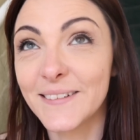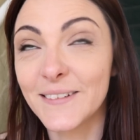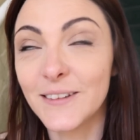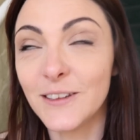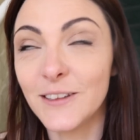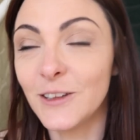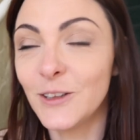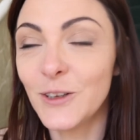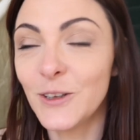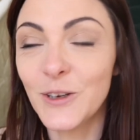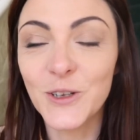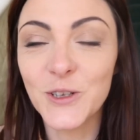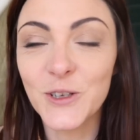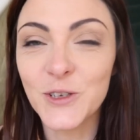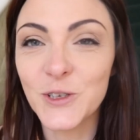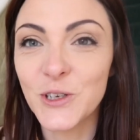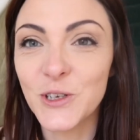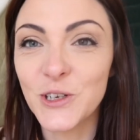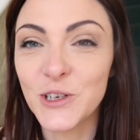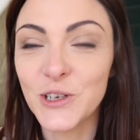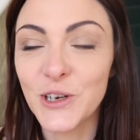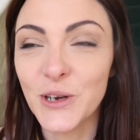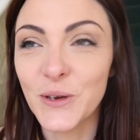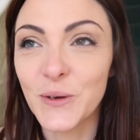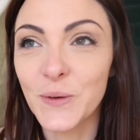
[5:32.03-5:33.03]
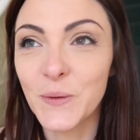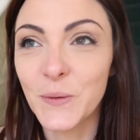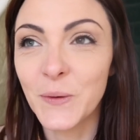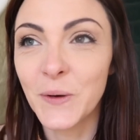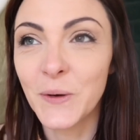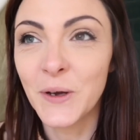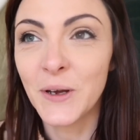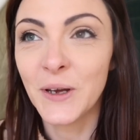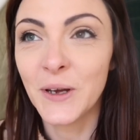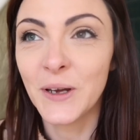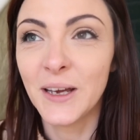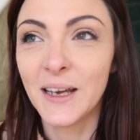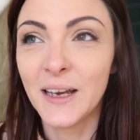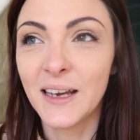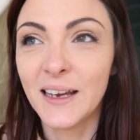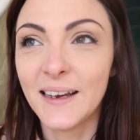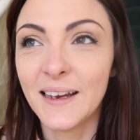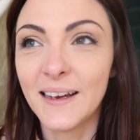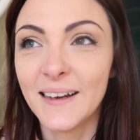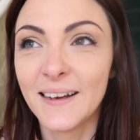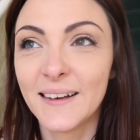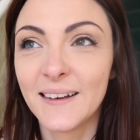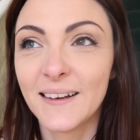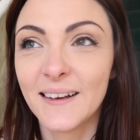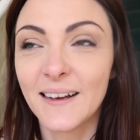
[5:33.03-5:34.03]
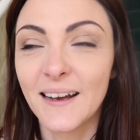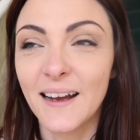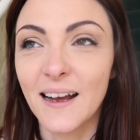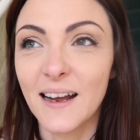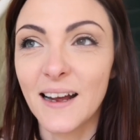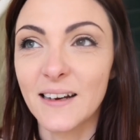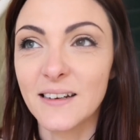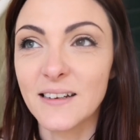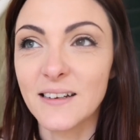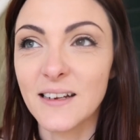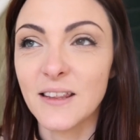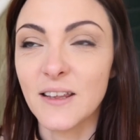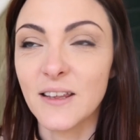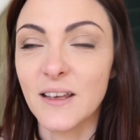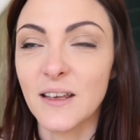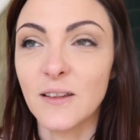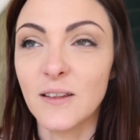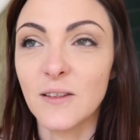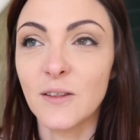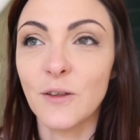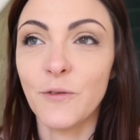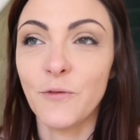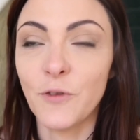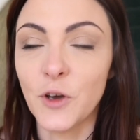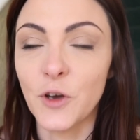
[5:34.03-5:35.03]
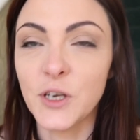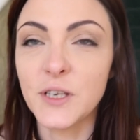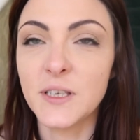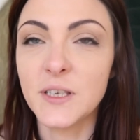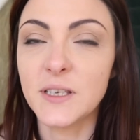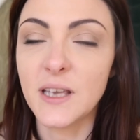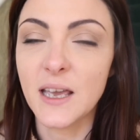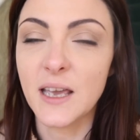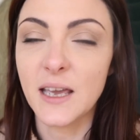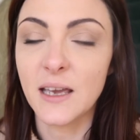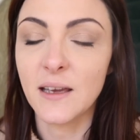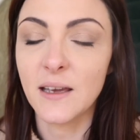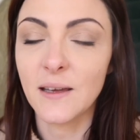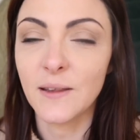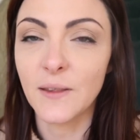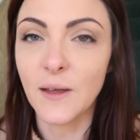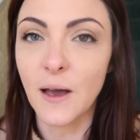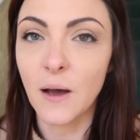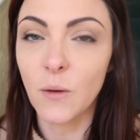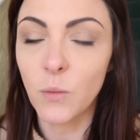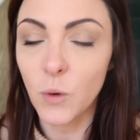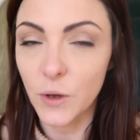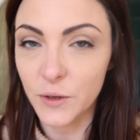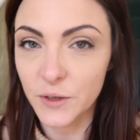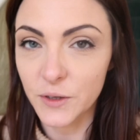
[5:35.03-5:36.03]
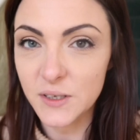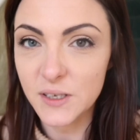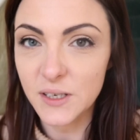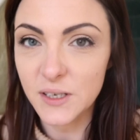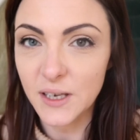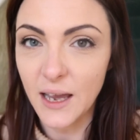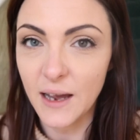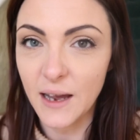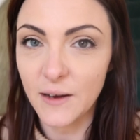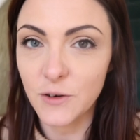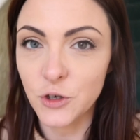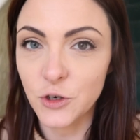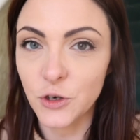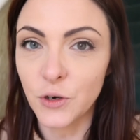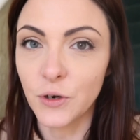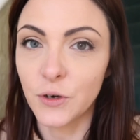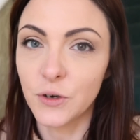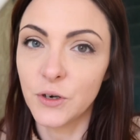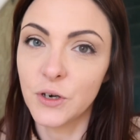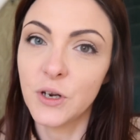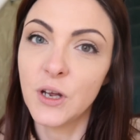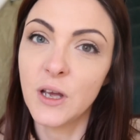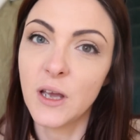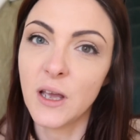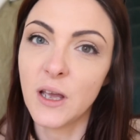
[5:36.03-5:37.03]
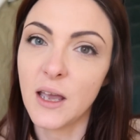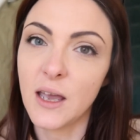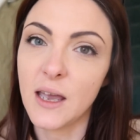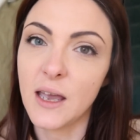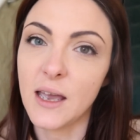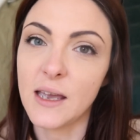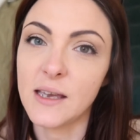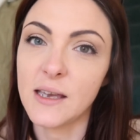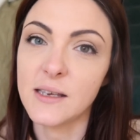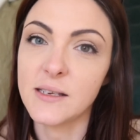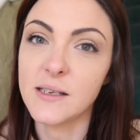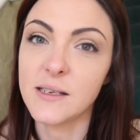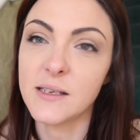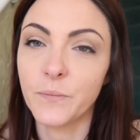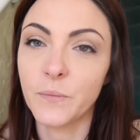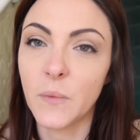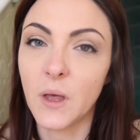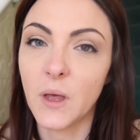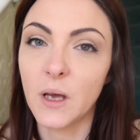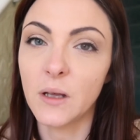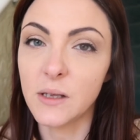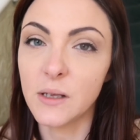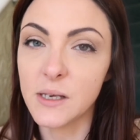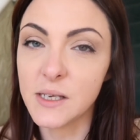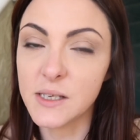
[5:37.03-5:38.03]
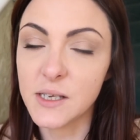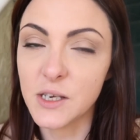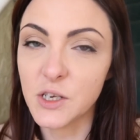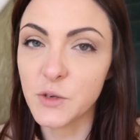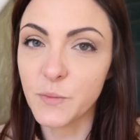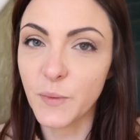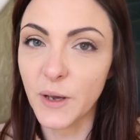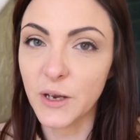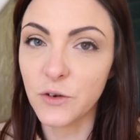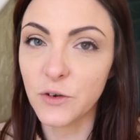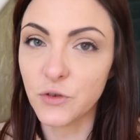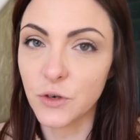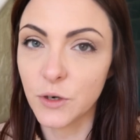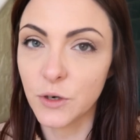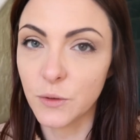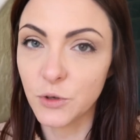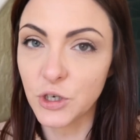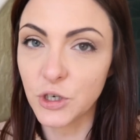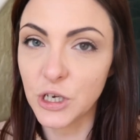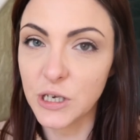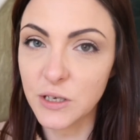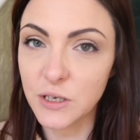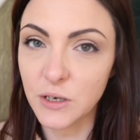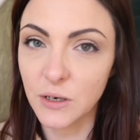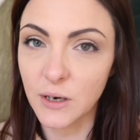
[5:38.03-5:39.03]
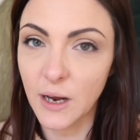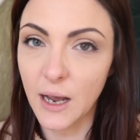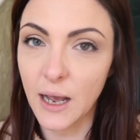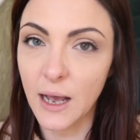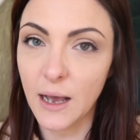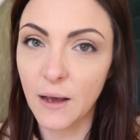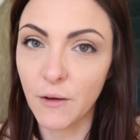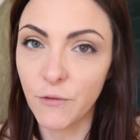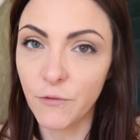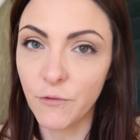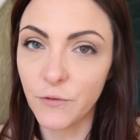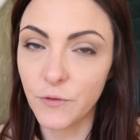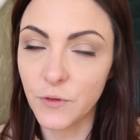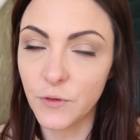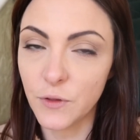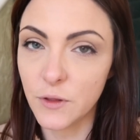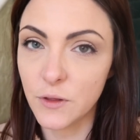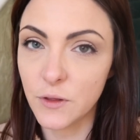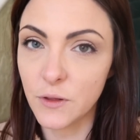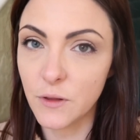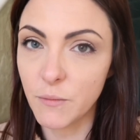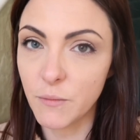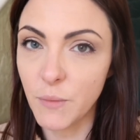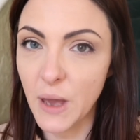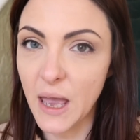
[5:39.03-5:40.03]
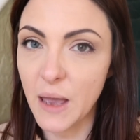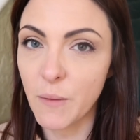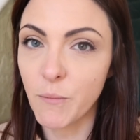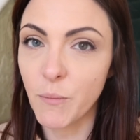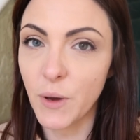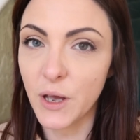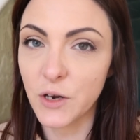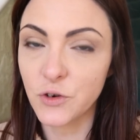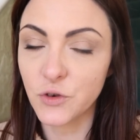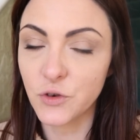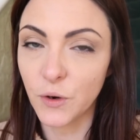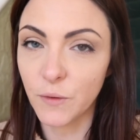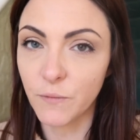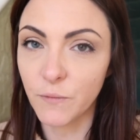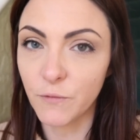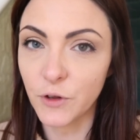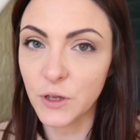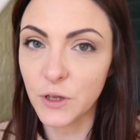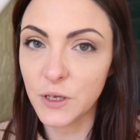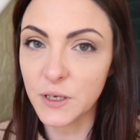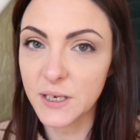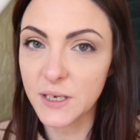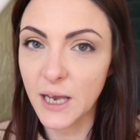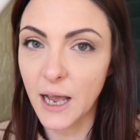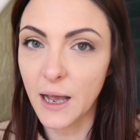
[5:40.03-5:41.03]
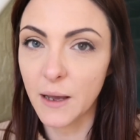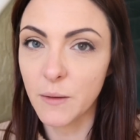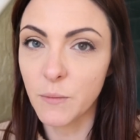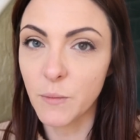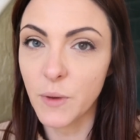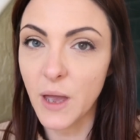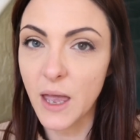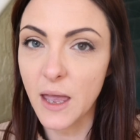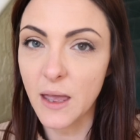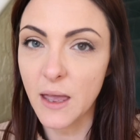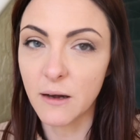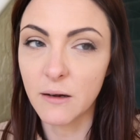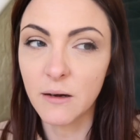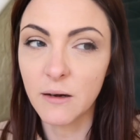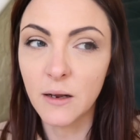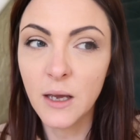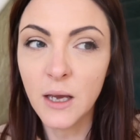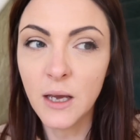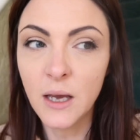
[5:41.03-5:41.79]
loads to do. And I think the first thing that I want to get done is Alyssa's bedroom. She's going to have the main bedroom for the time being